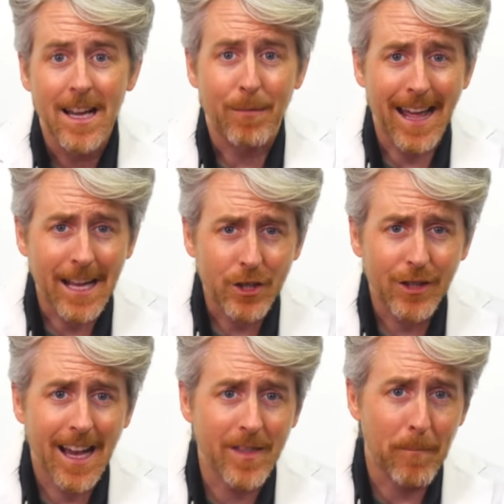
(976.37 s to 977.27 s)
but actually
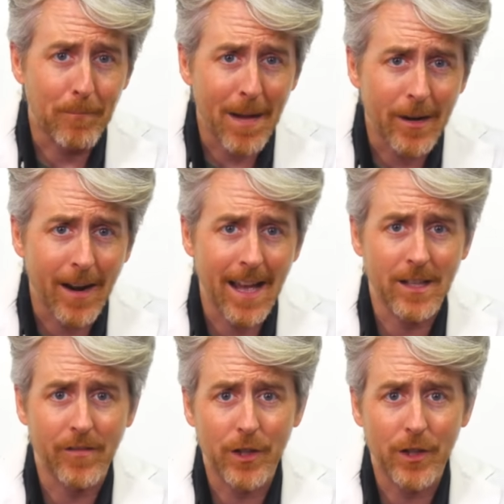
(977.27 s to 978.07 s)
on the better end of the